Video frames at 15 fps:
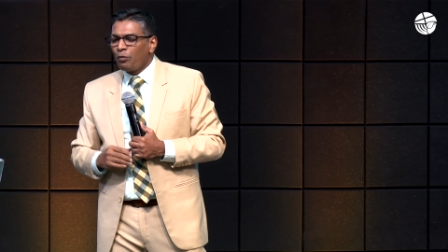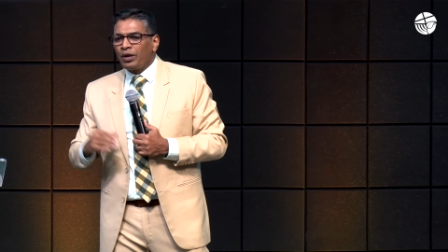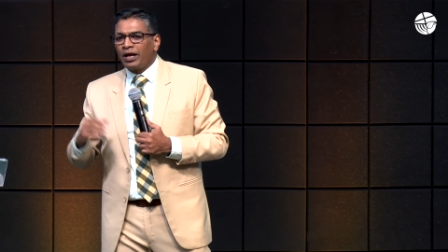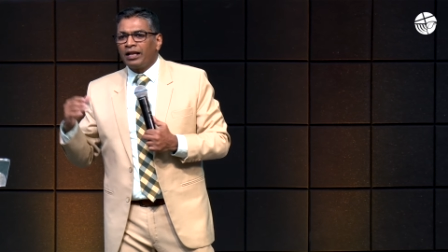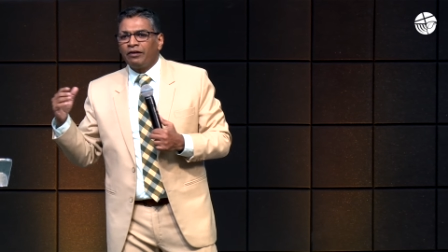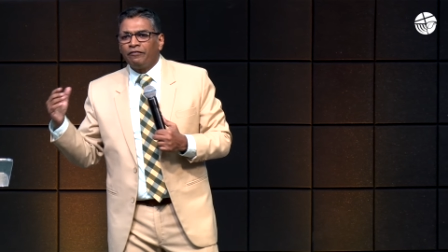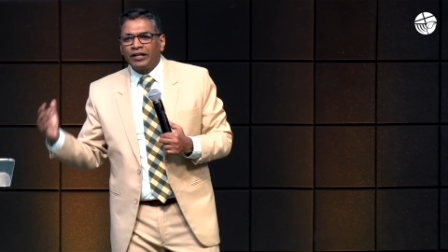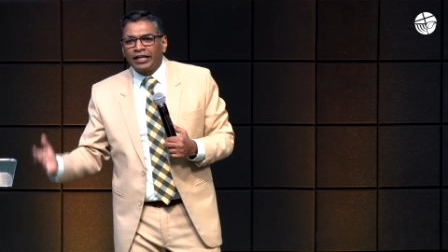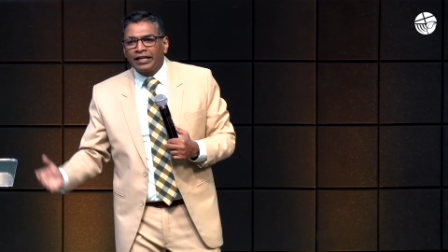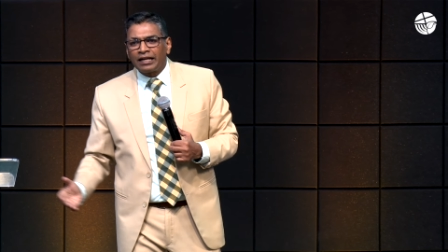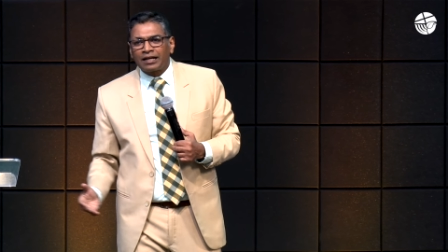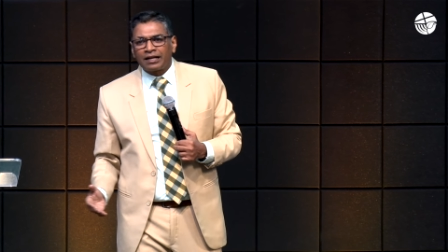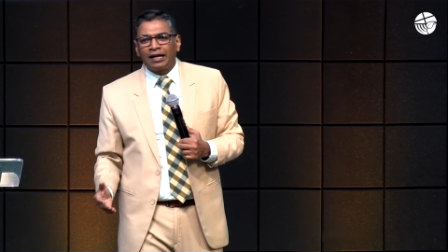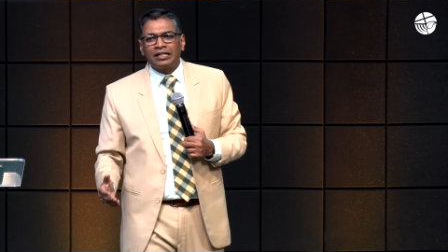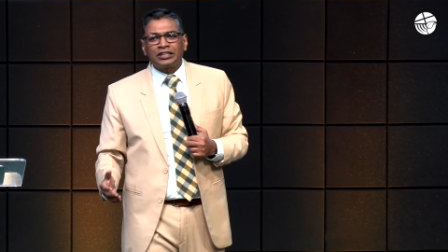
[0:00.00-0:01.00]
We are living in a
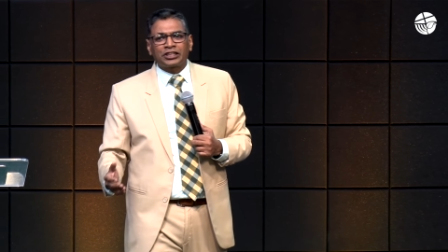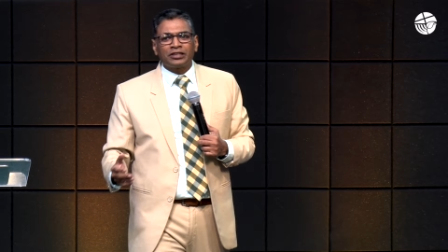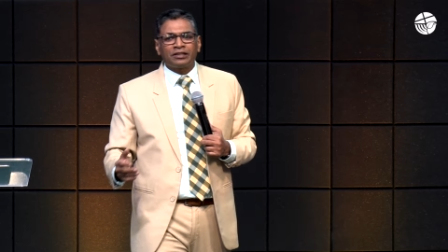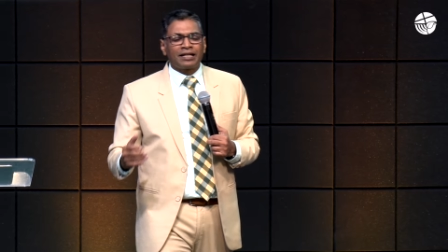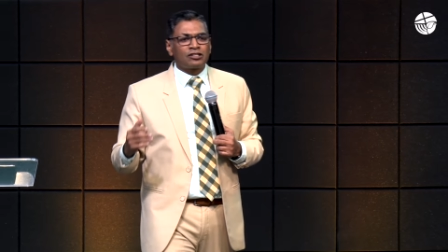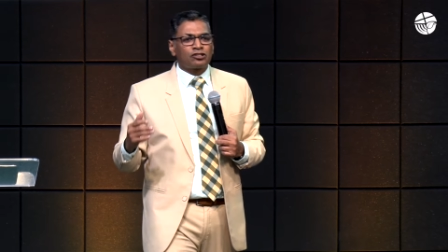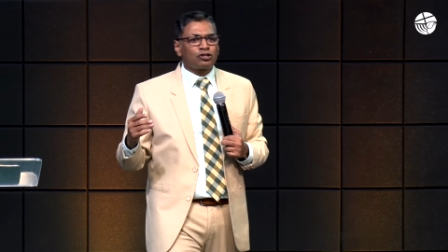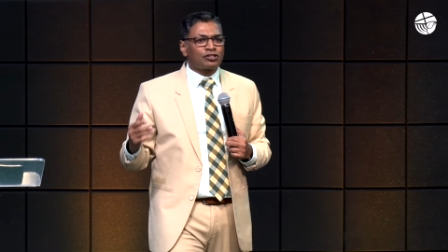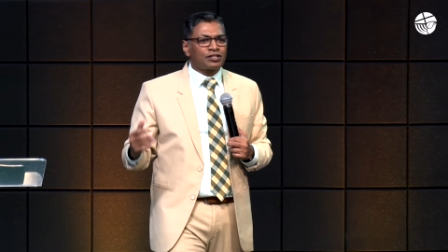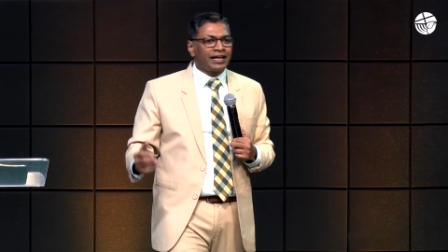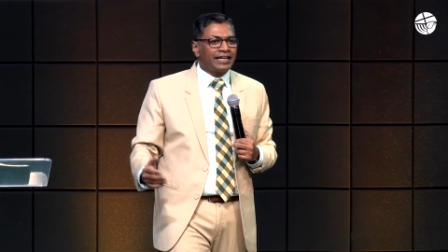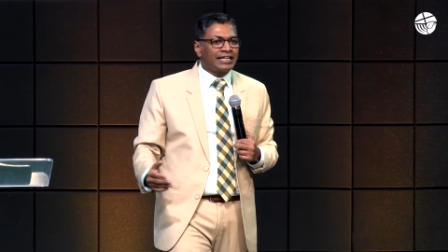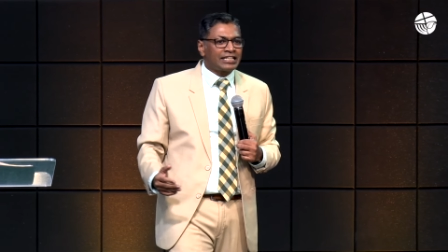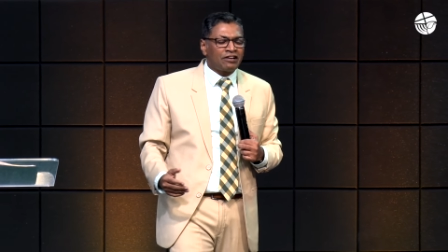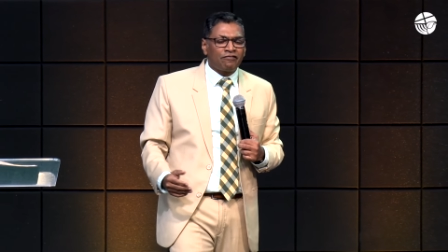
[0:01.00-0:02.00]
culture and
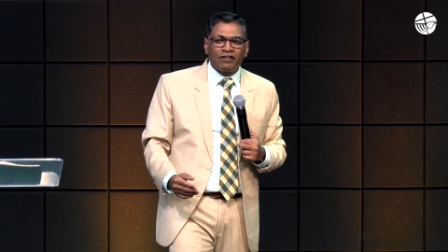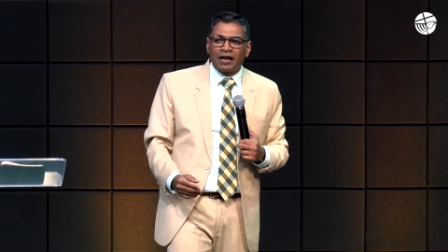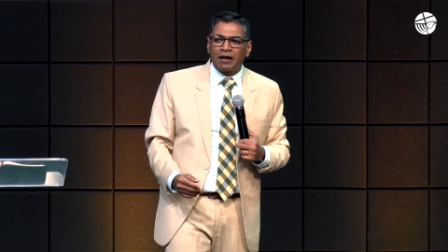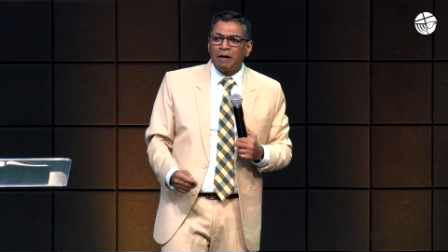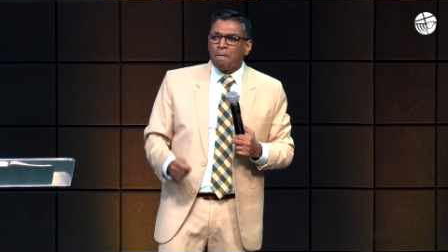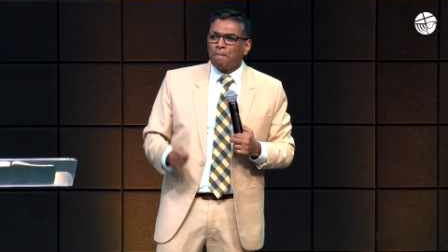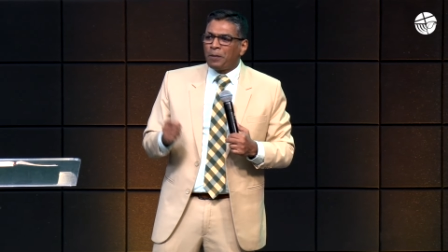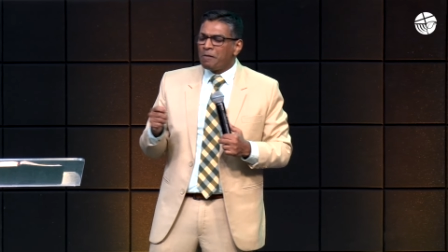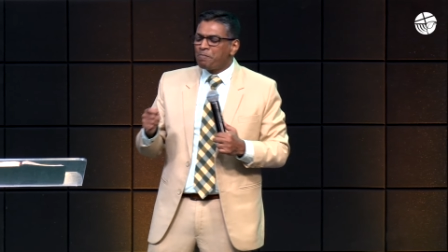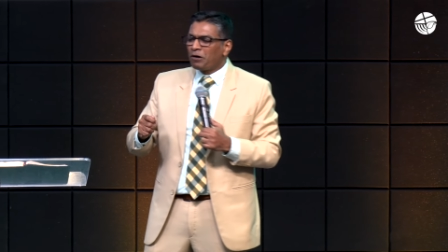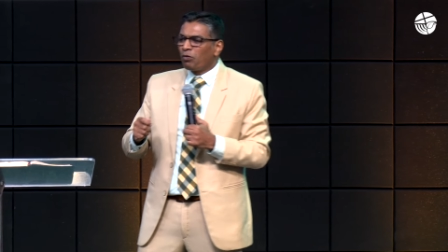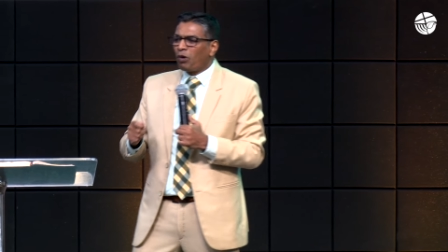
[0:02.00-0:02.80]
society where people